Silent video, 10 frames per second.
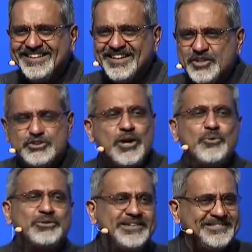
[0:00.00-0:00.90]
You
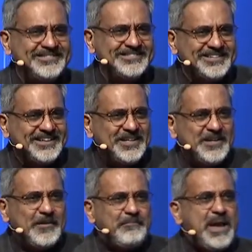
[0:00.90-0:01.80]
don't.
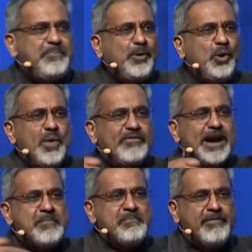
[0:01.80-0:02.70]
People who have
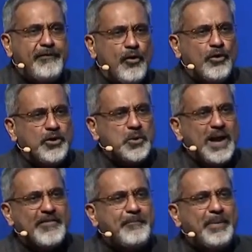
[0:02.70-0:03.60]
come before you
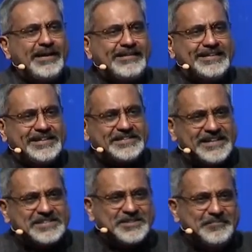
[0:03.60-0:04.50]
have built the
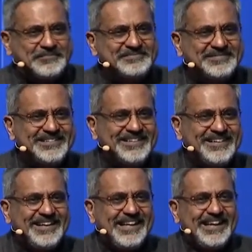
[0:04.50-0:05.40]
system.
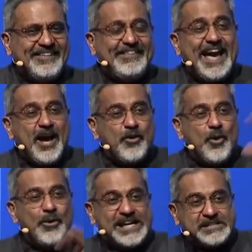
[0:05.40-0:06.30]
Their
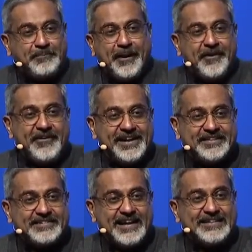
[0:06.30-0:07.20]
own
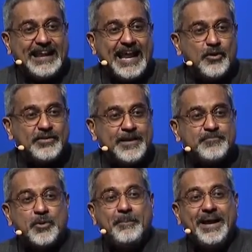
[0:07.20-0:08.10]
experience has allowed them
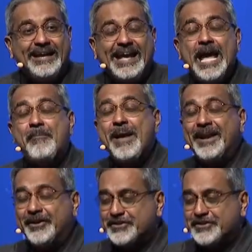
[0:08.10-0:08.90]
to build a better